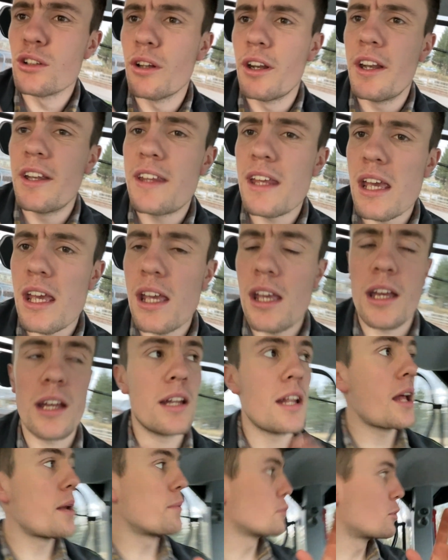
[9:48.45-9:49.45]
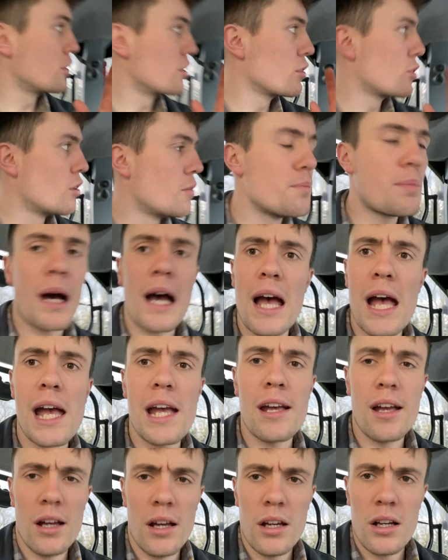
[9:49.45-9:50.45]
load of day, and then I'm gonna go and
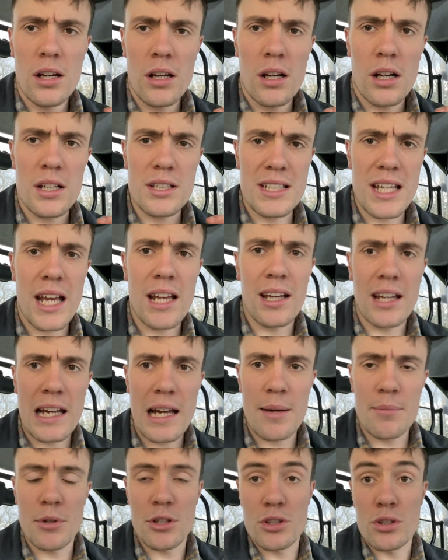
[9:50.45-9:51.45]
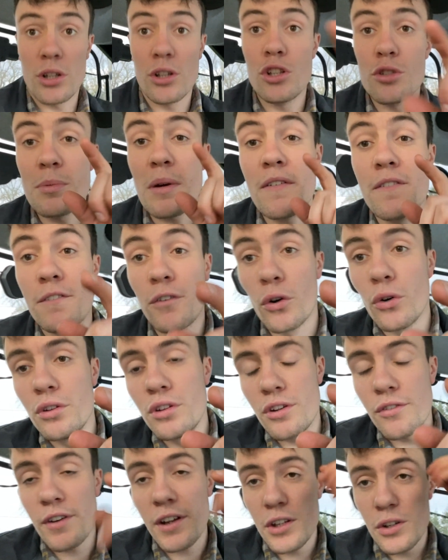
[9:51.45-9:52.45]
buy a second camera. So I use my phone
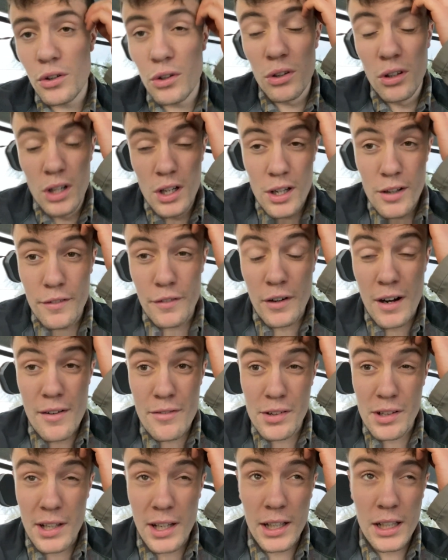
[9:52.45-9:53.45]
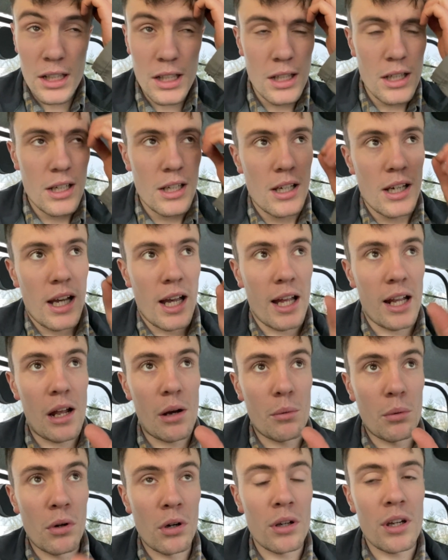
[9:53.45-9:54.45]
to video for everything, and I
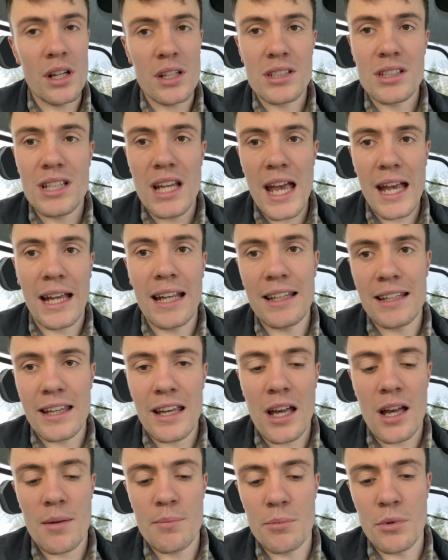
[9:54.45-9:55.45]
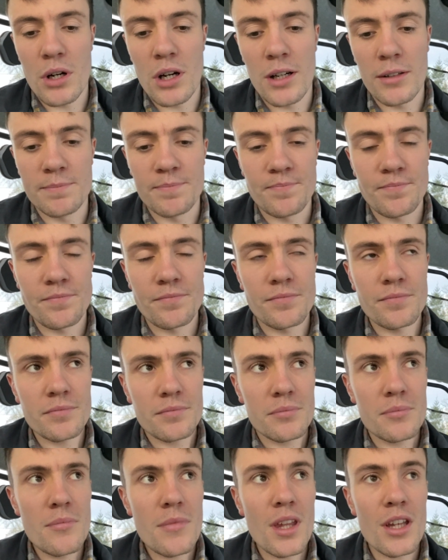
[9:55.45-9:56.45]
want a second camera
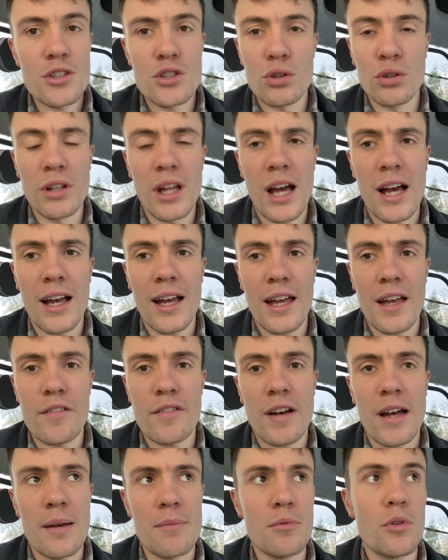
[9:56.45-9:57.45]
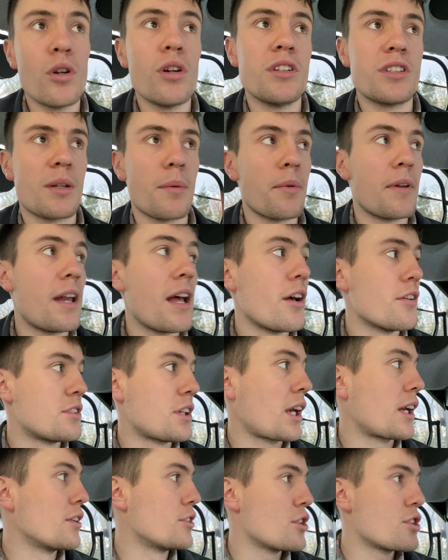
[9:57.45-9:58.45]
so that if I'm doing something else,
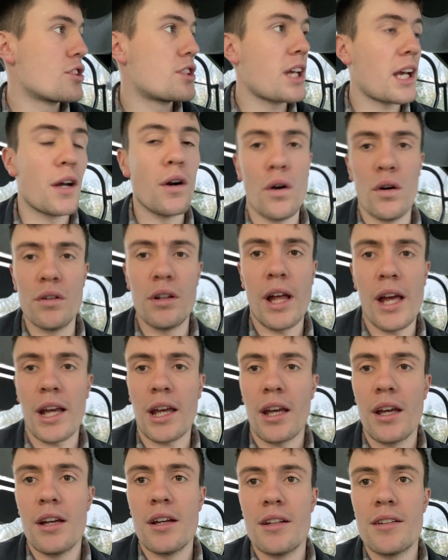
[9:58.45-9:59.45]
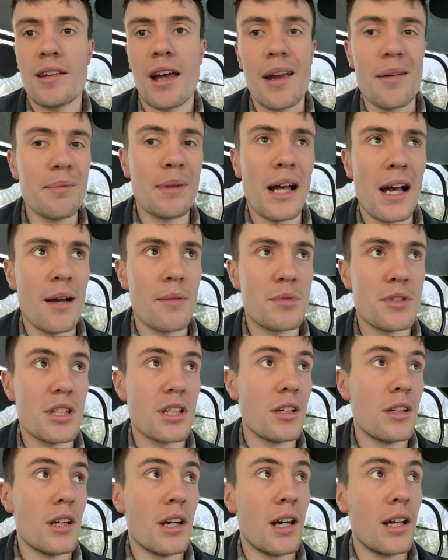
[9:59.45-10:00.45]
I can just stick it on like time lapse
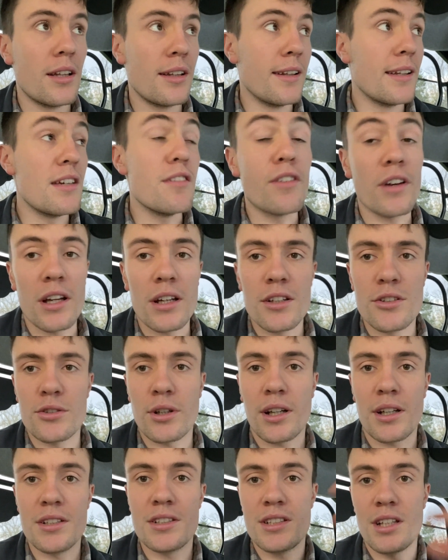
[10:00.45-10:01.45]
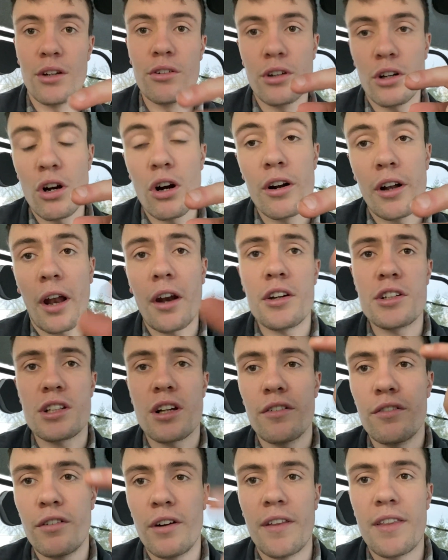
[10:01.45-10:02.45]
and leave it. So I can still record other
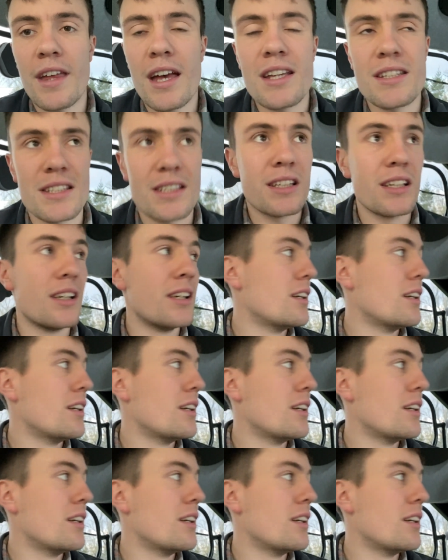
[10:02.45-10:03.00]
stuff with this